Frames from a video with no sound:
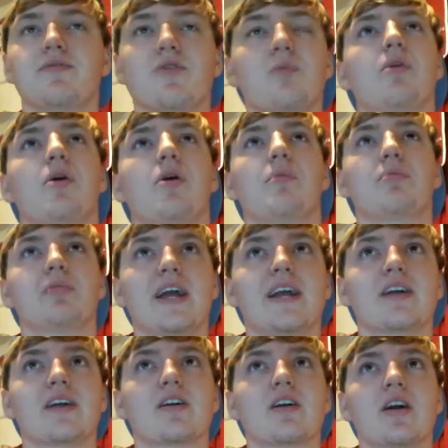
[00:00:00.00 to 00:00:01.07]
football
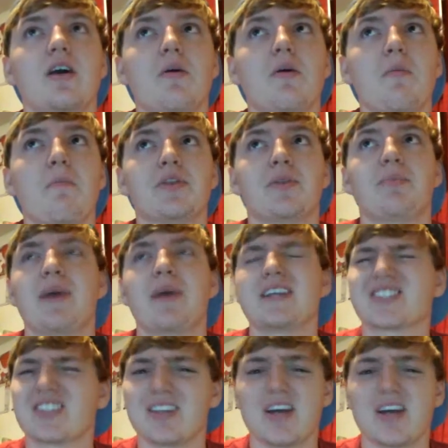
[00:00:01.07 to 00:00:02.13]
player, but the best